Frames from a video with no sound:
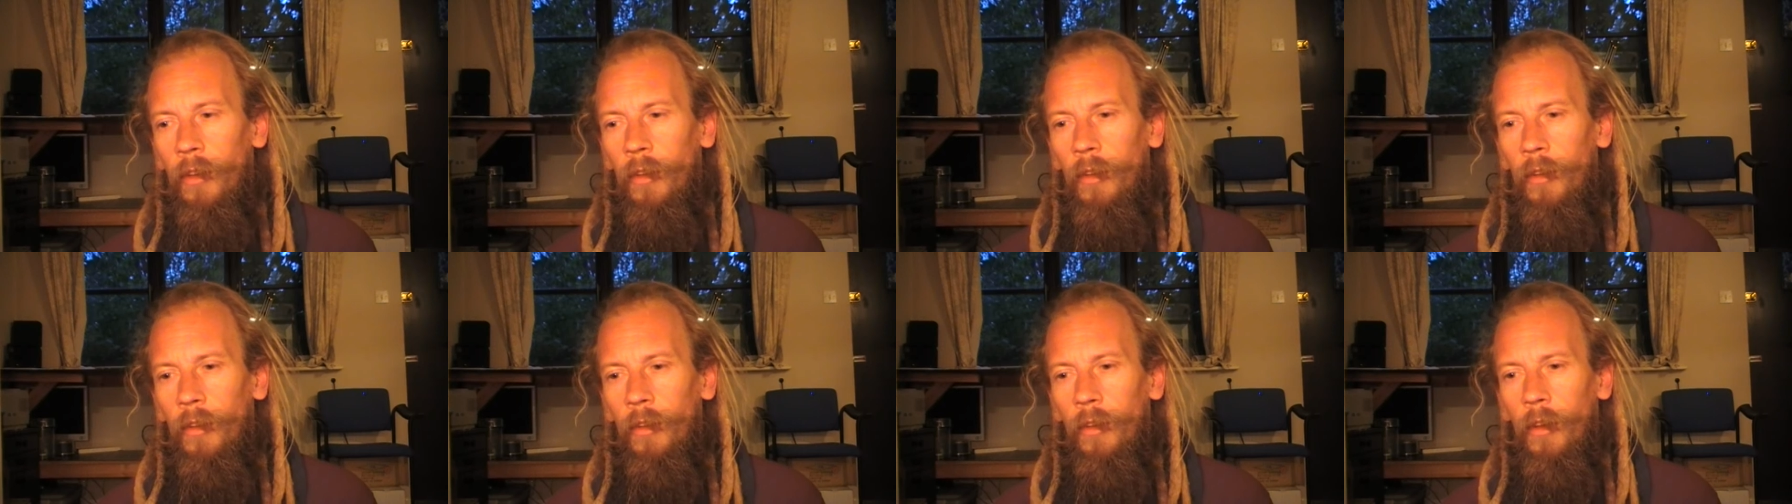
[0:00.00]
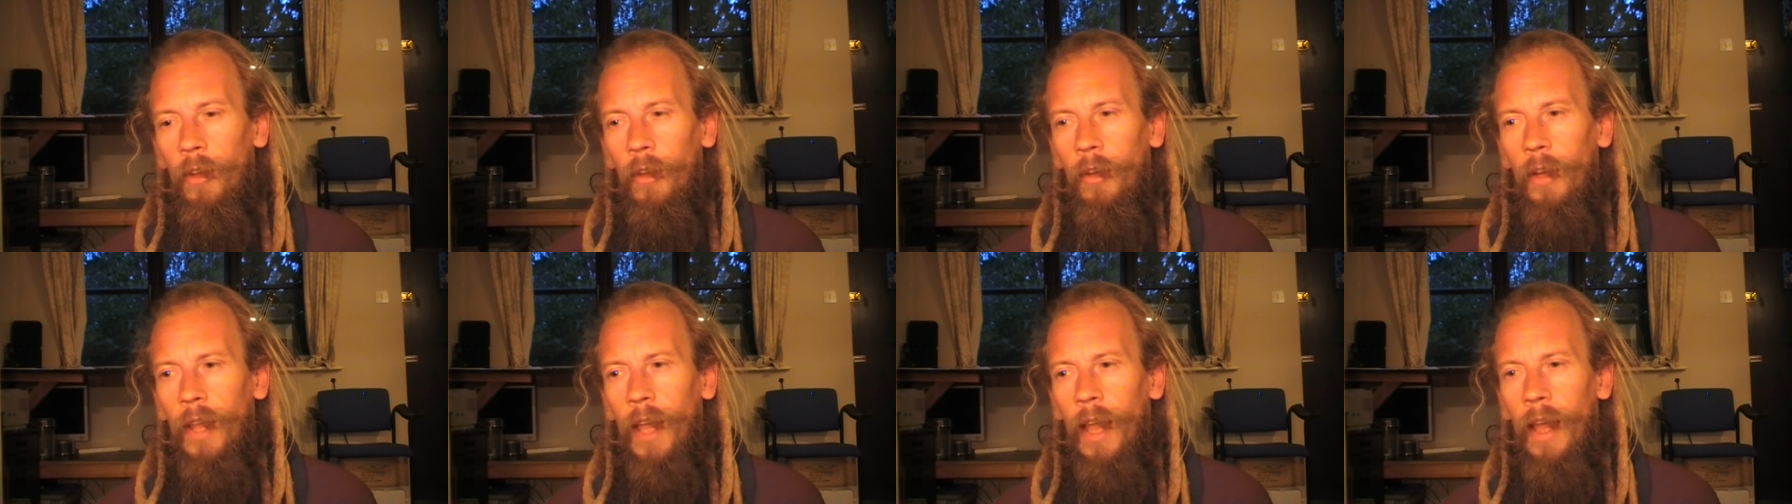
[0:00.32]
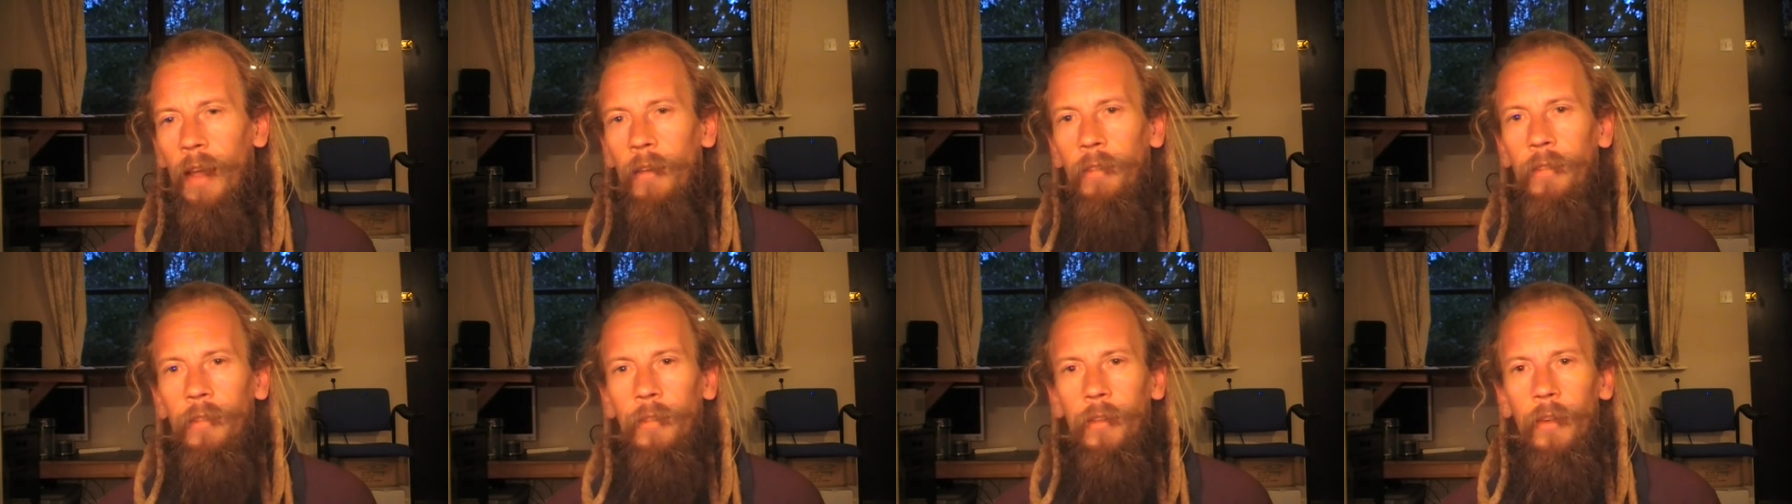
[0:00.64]
You don't
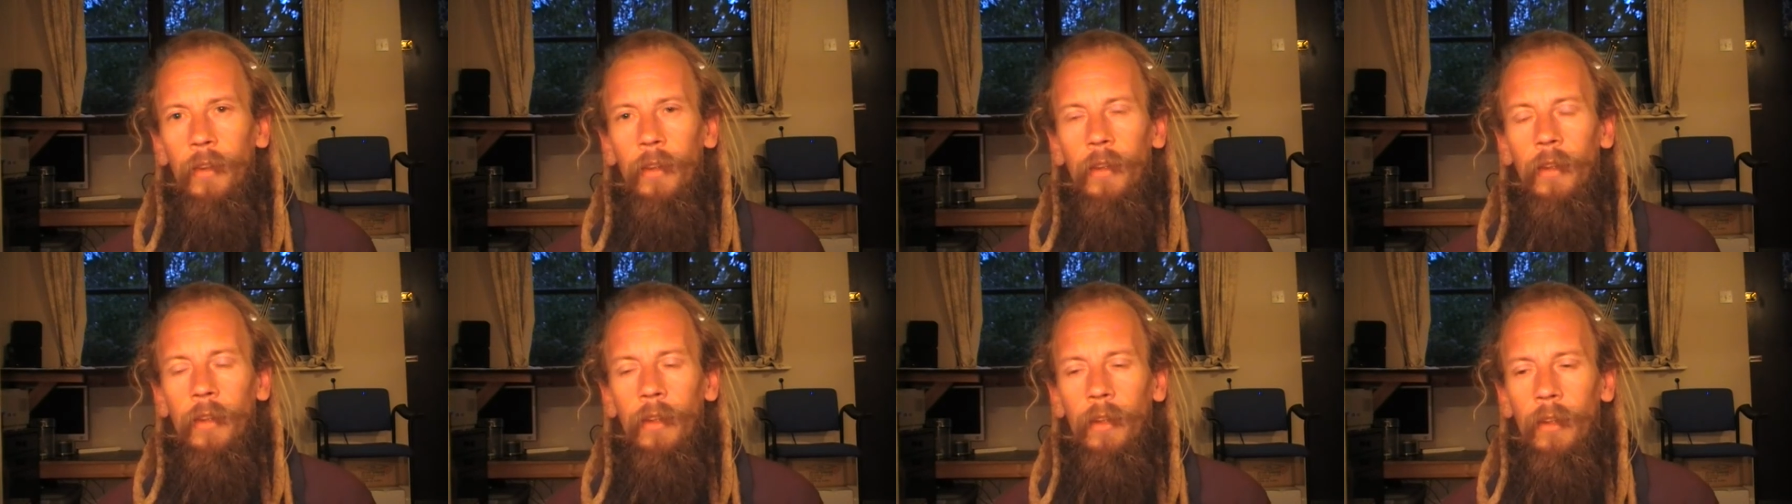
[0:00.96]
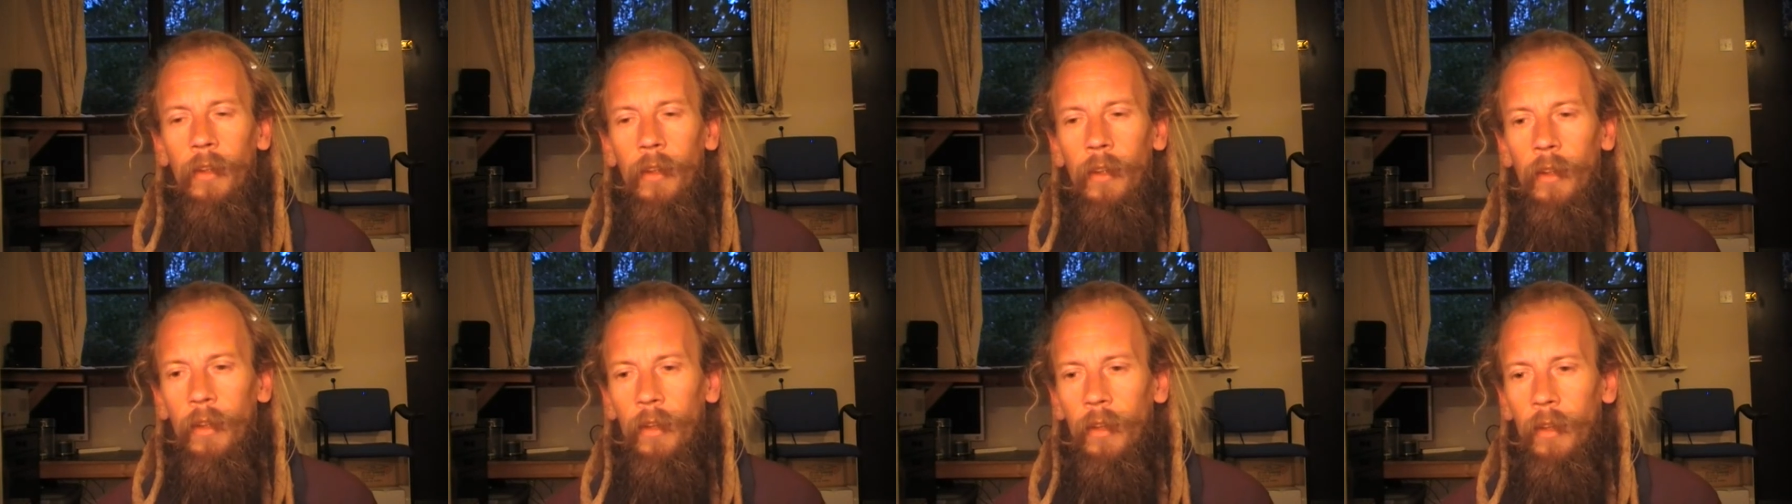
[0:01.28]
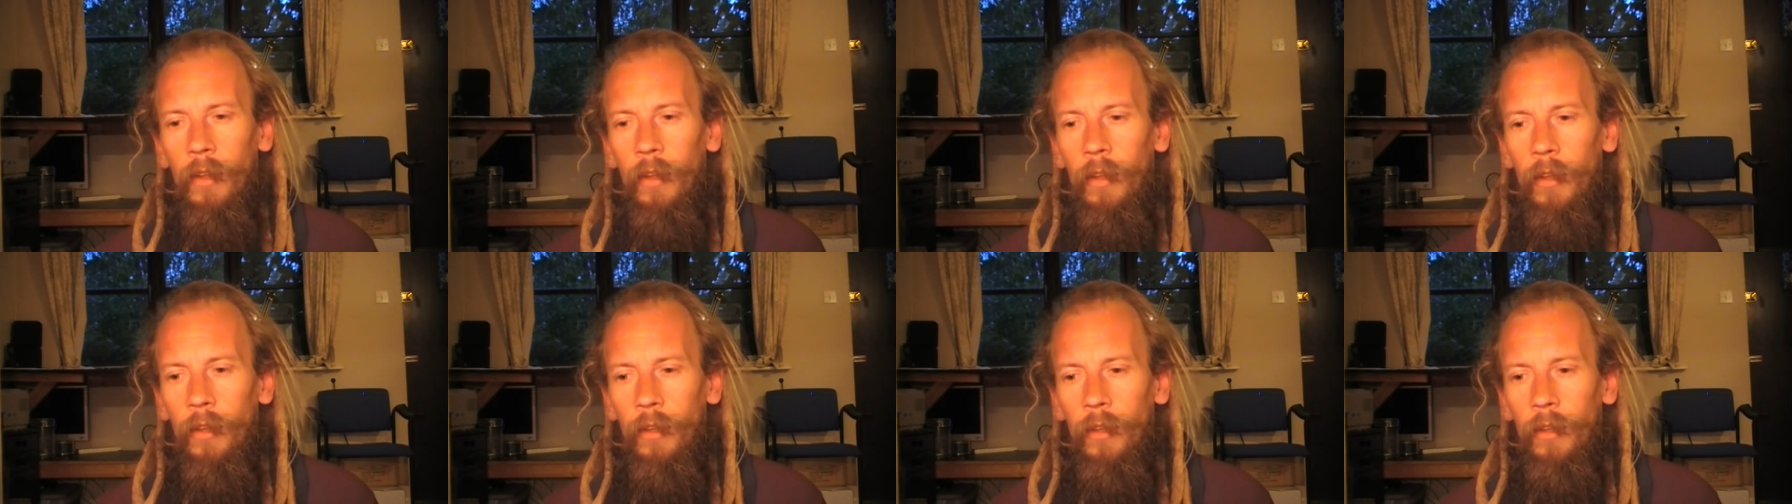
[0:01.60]
have to
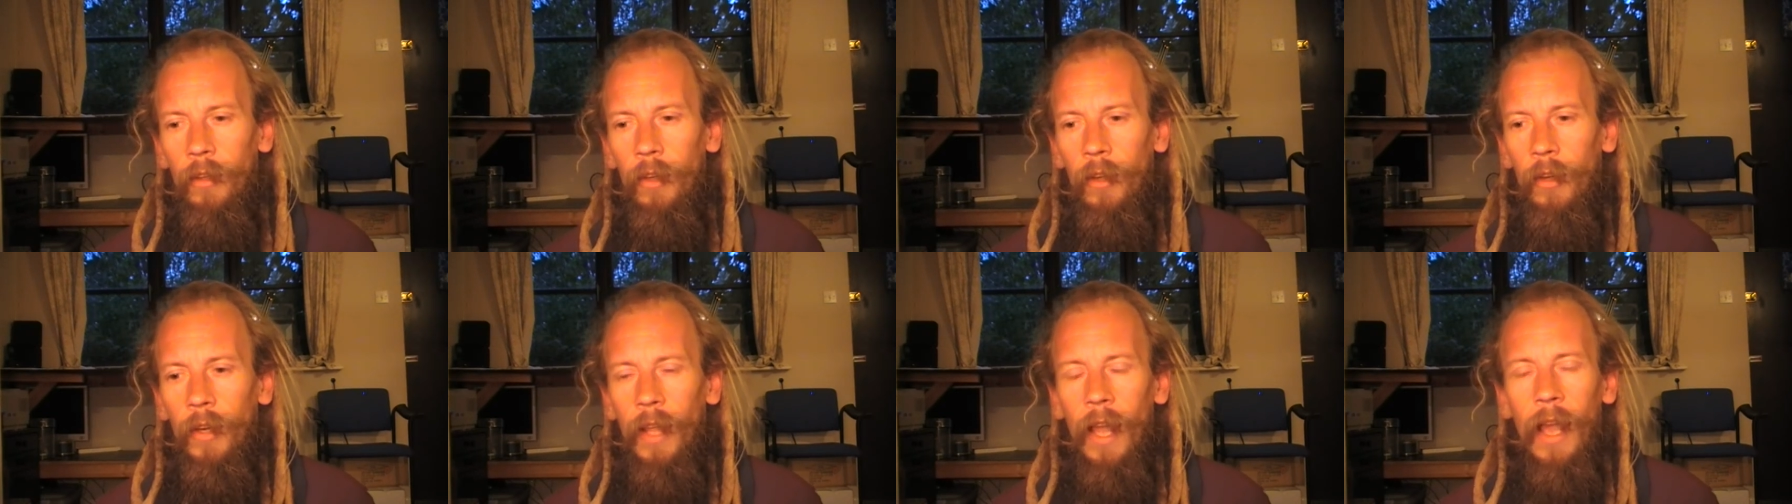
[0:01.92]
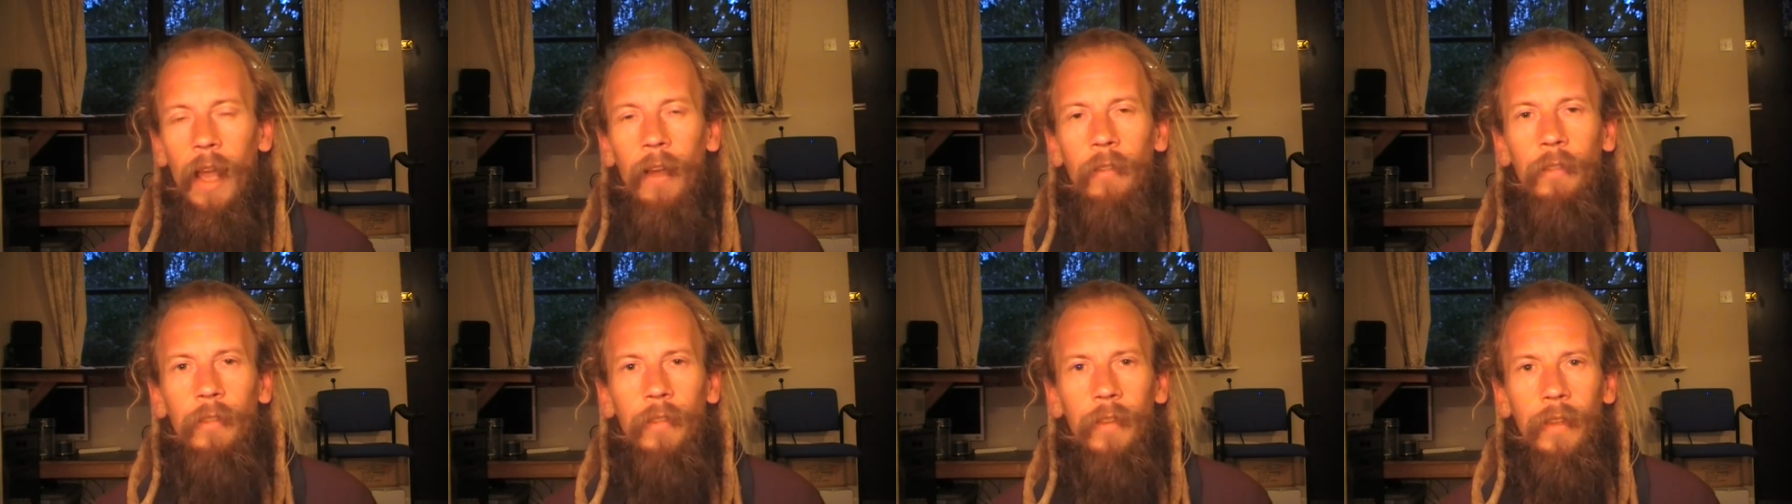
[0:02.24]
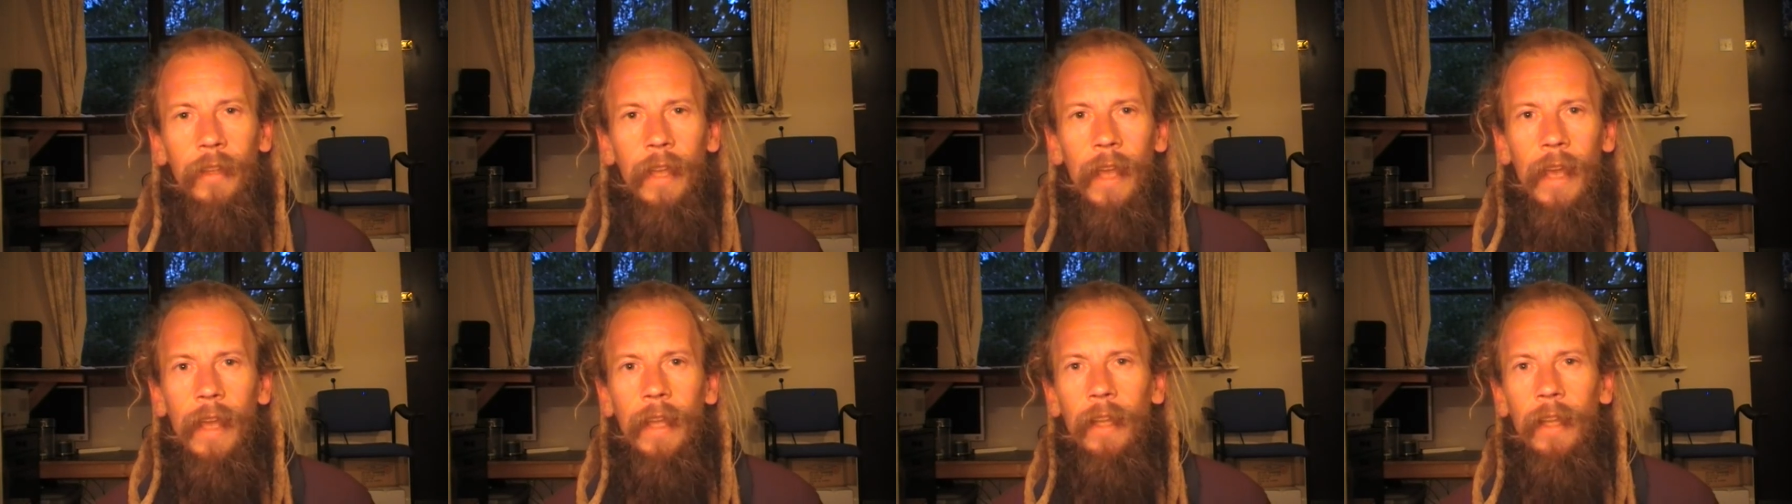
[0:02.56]
get